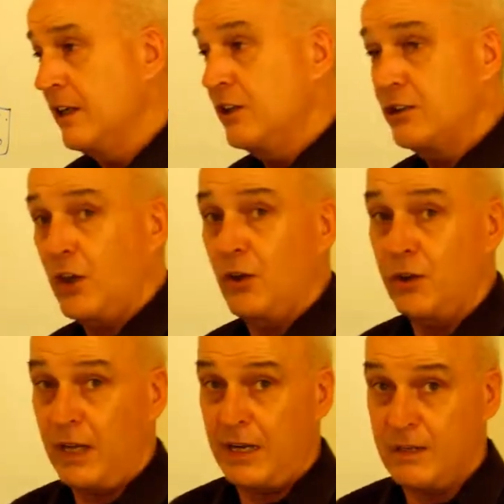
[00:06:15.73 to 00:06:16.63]
So
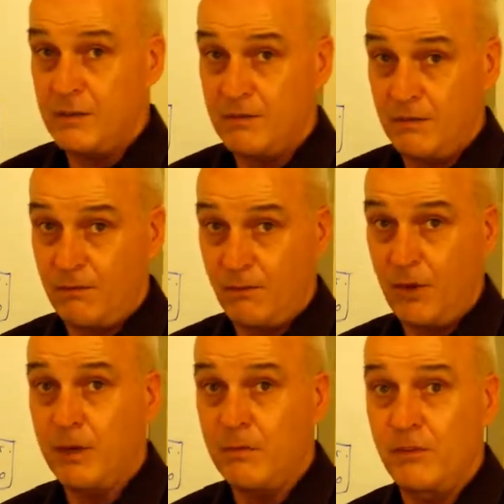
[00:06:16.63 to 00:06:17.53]
that is
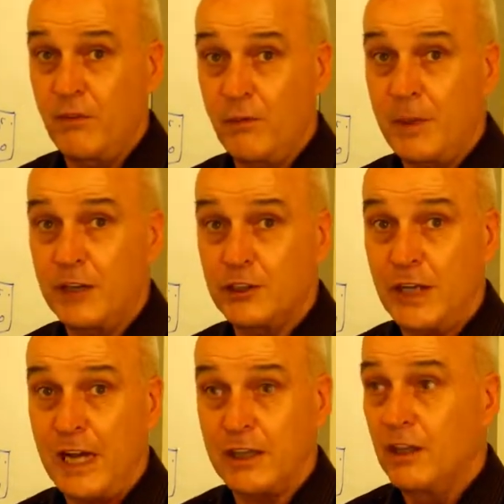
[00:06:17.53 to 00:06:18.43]
Freedom of Information
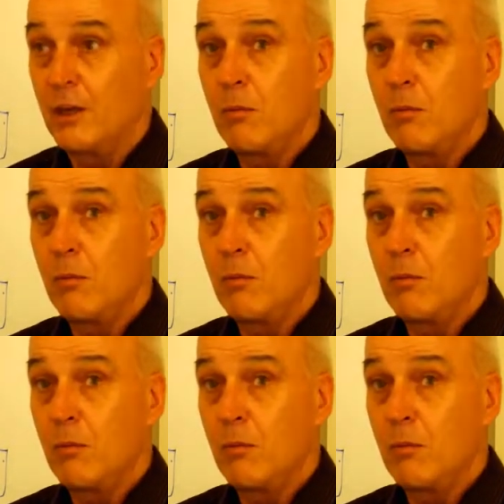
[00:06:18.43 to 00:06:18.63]
Act.